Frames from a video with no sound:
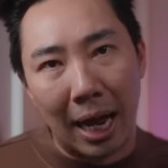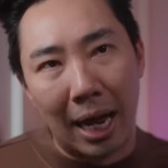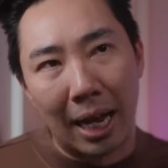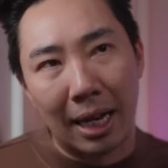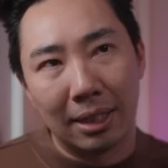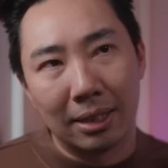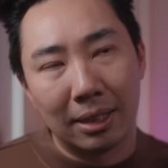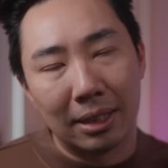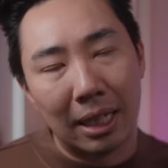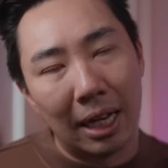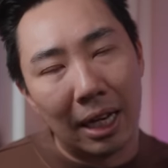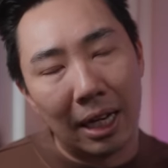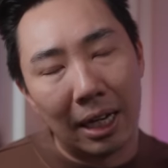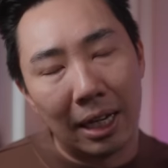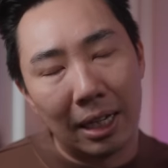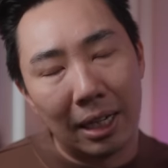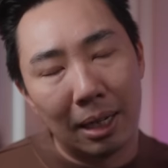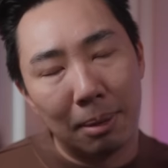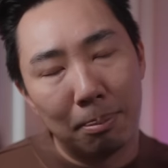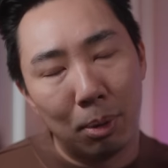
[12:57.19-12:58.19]
as
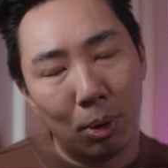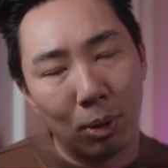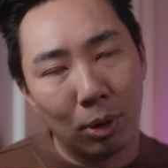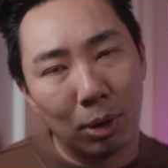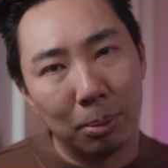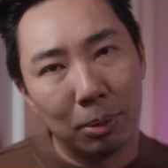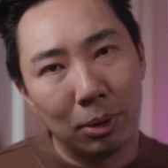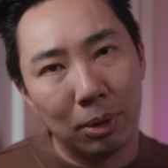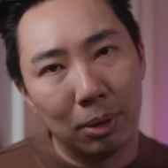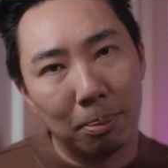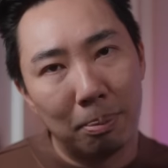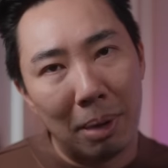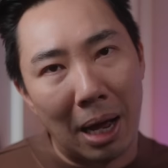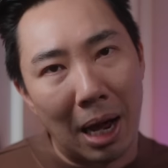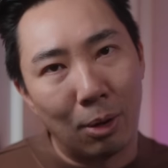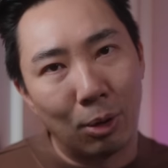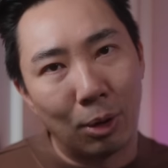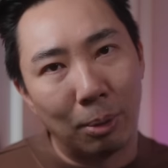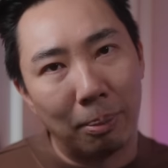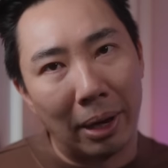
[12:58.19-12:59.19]
a portable
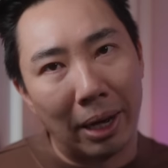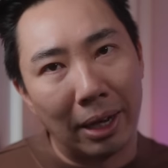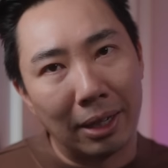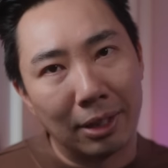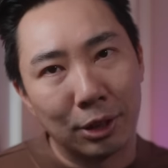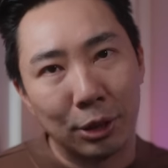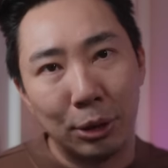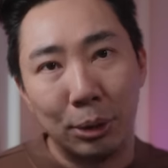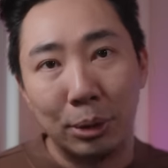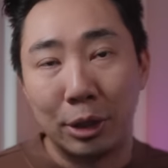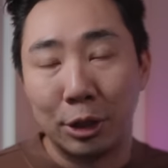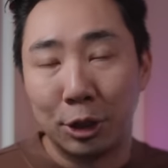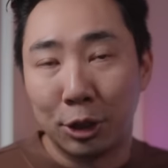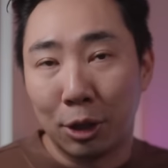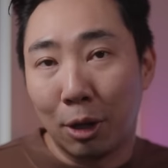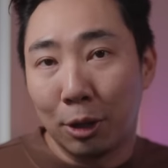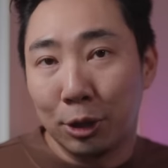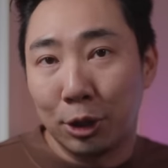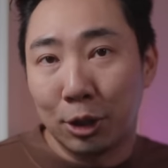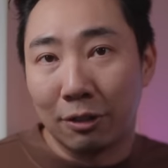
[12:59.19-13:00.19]
power bank, so you can
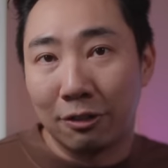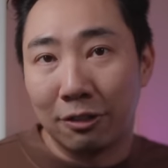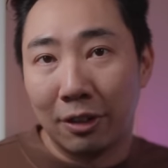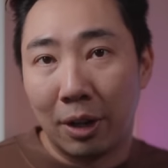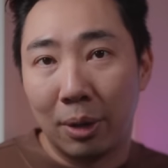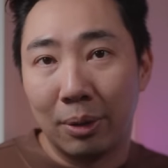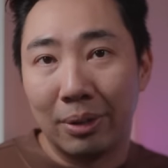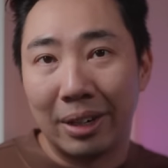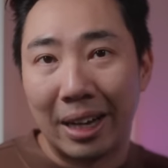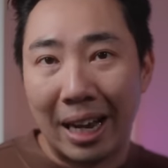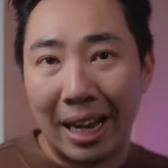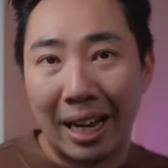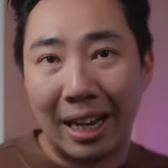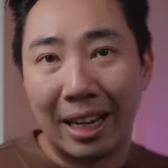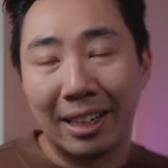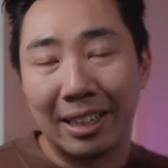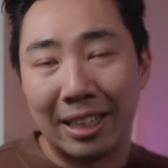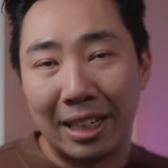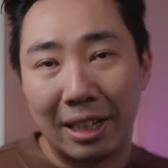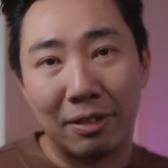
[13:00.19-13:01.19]
charge your phone
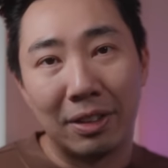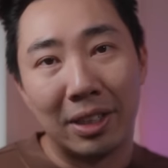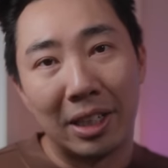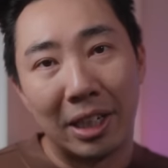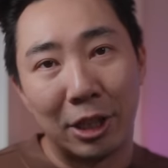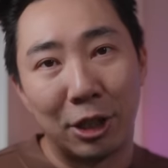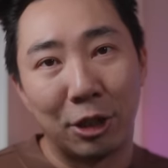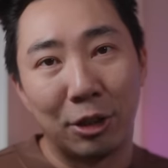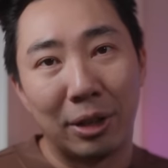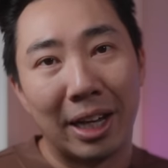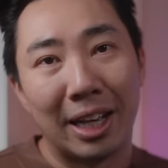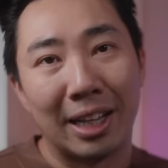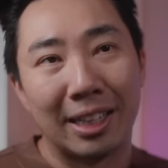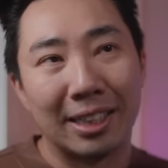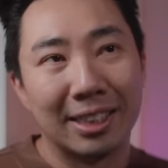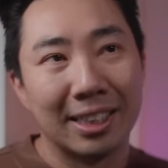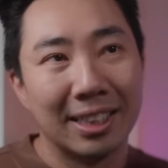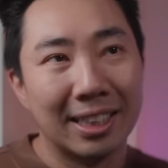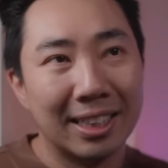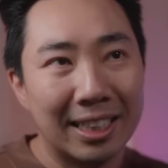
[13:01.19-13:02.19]
and give it
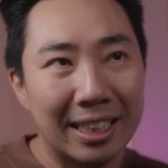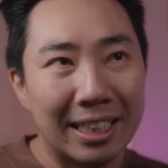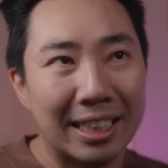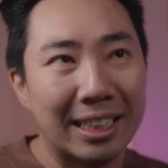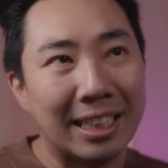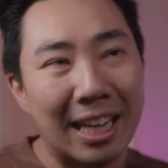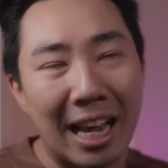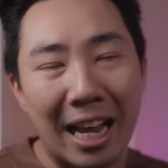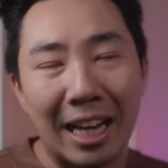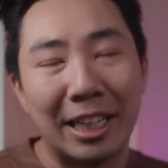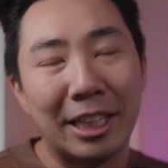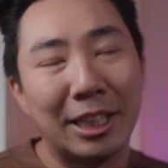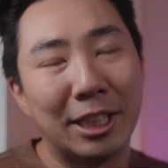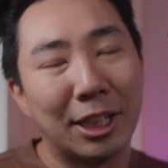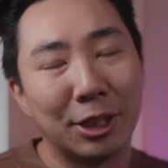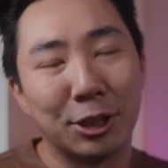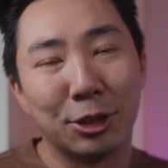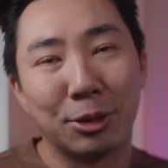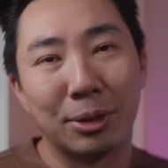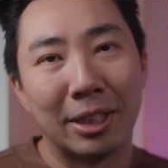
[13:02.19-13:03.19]
internet in any
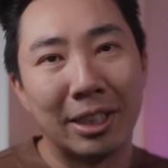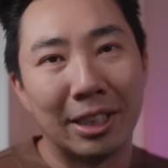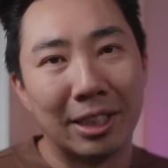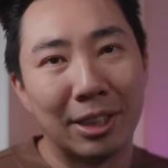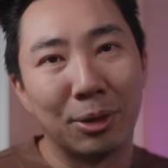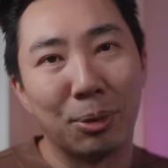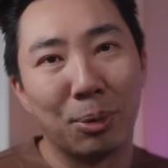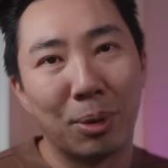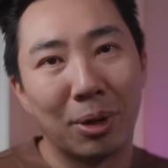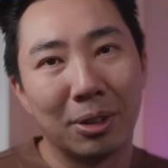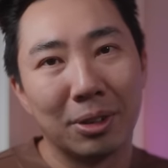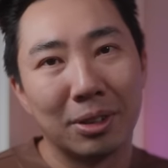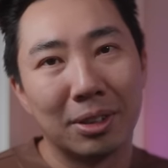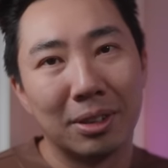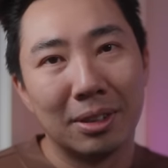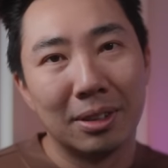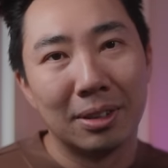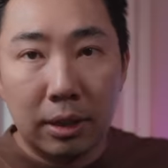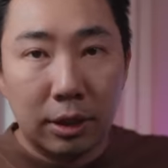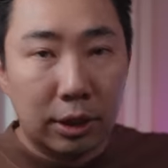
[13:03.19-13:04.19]
country in the world.
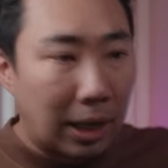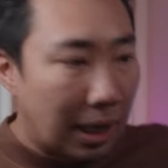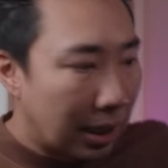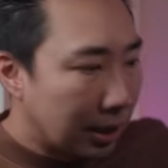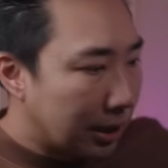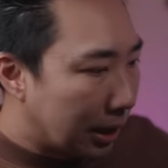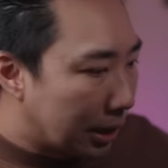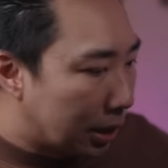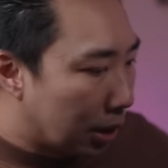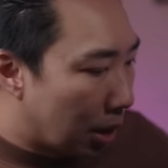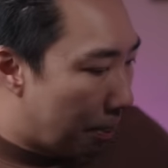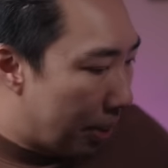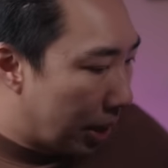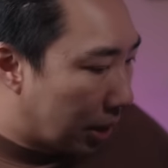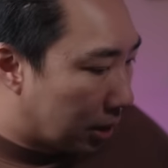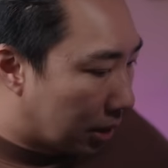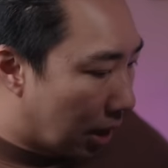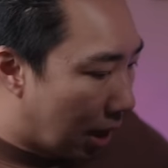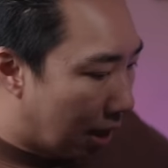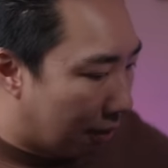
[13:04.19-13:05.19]
So now let's get to the
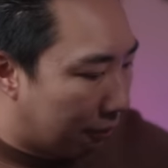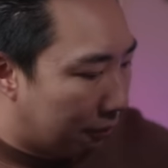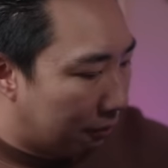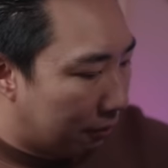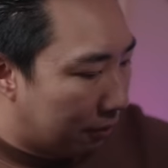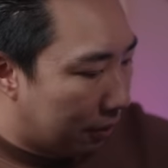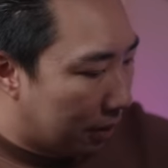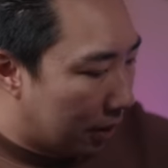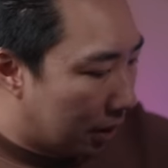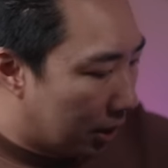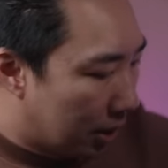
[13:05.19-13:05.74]
big stuff.